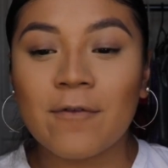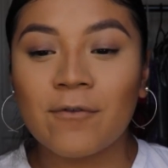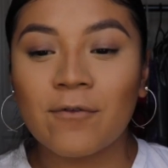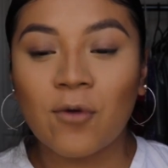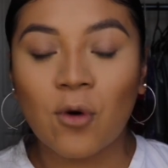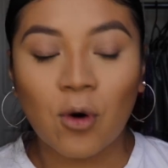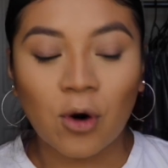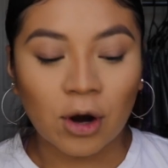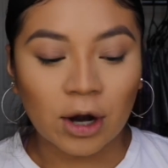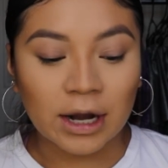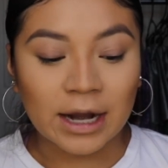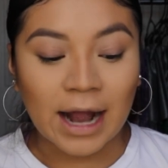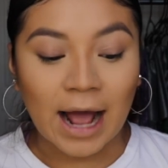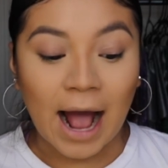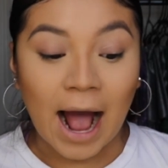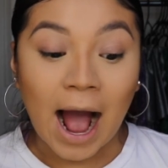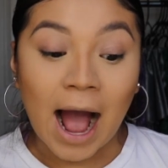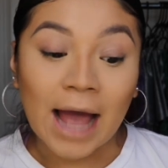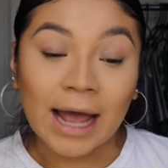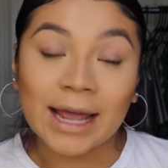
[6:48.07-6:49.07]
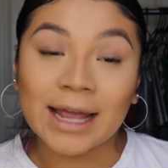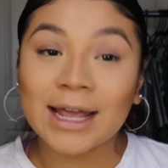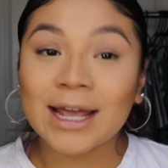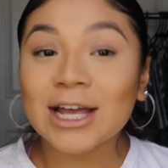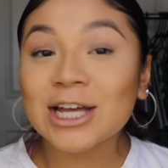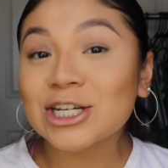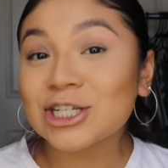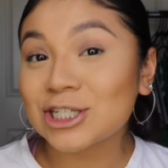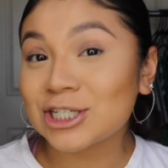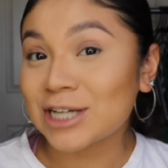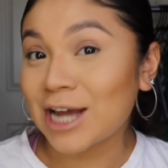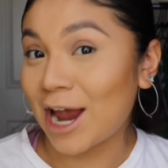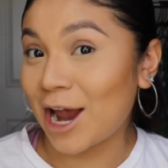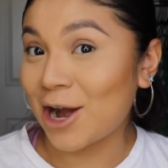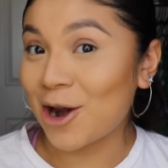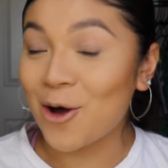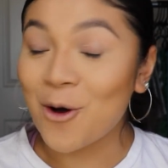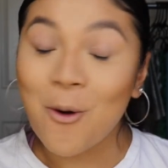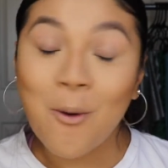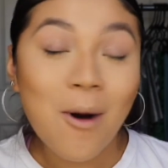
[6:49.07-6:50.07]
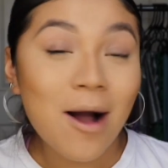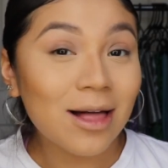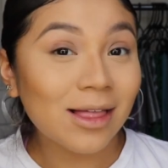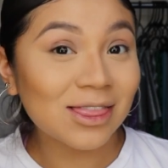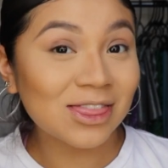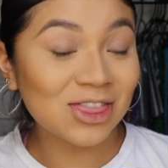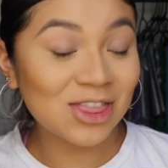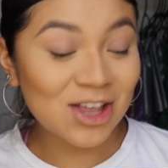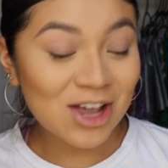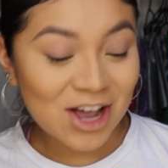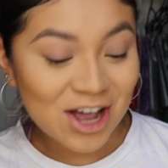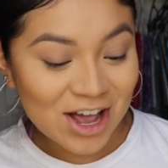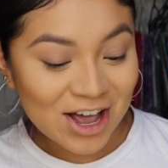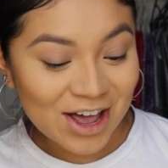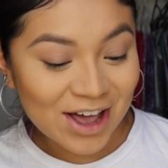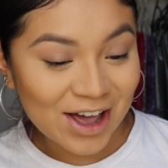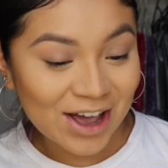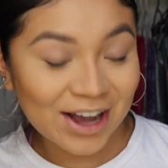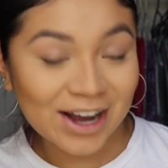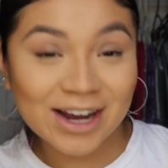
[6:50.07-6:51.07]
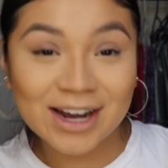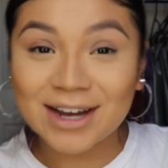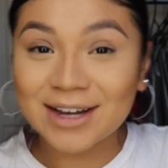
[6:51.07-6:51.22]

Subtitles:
for an eyeshadow look.